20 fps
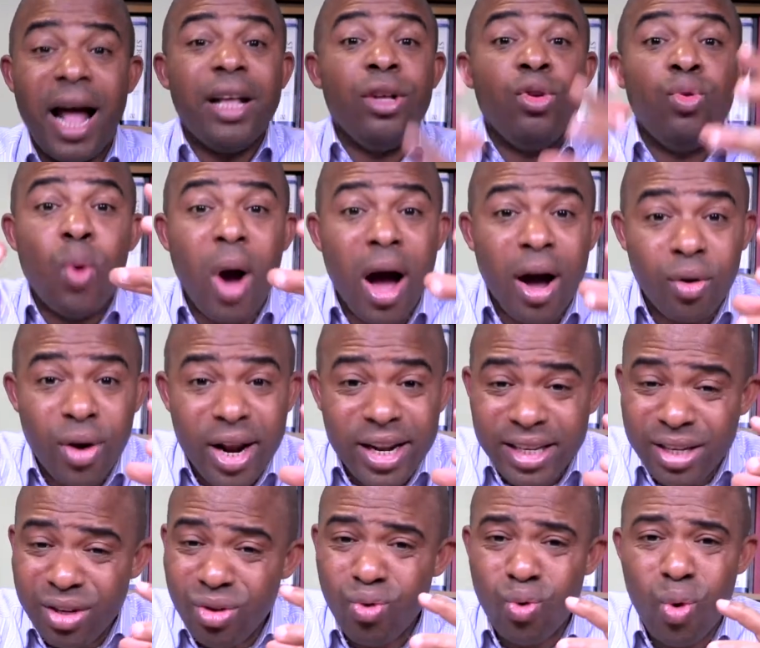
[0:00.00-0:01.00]
You are
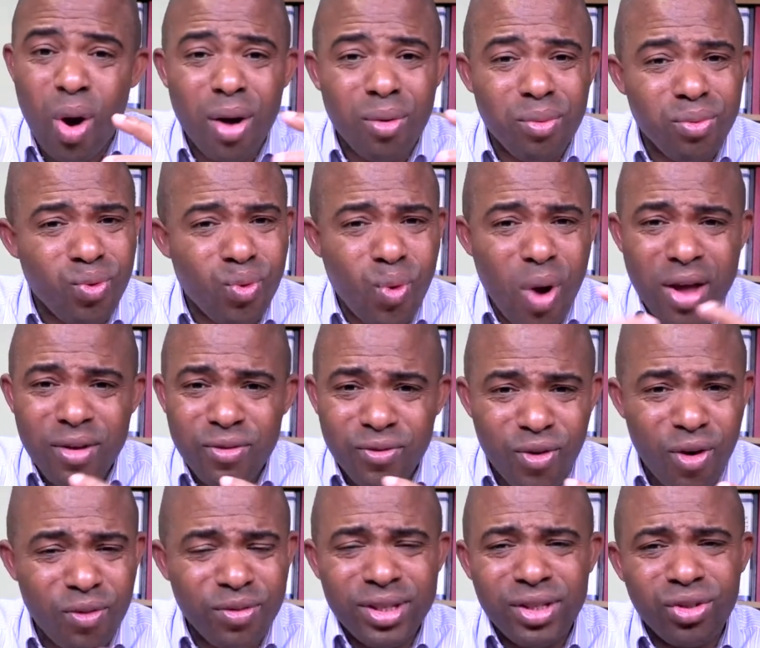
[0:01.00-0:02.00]
already you are you are
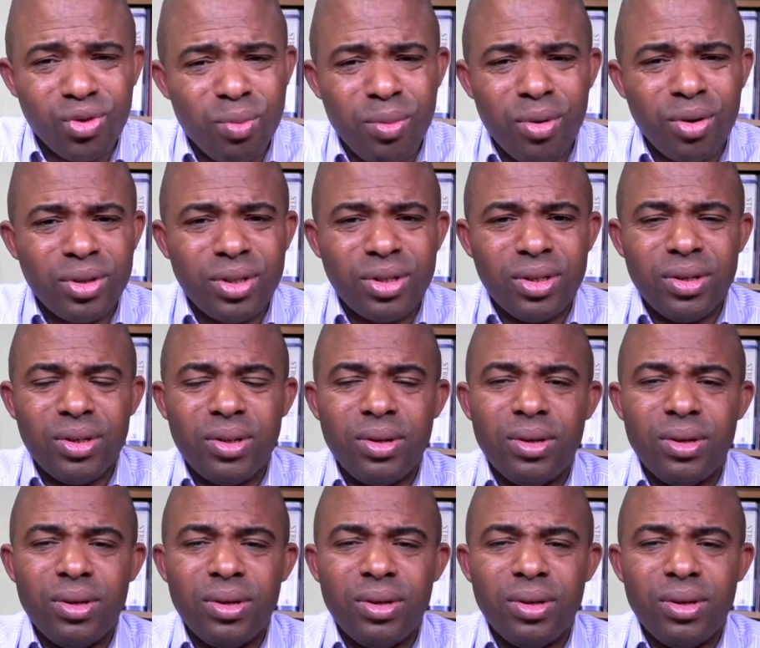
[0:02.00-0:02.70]
involved in so much.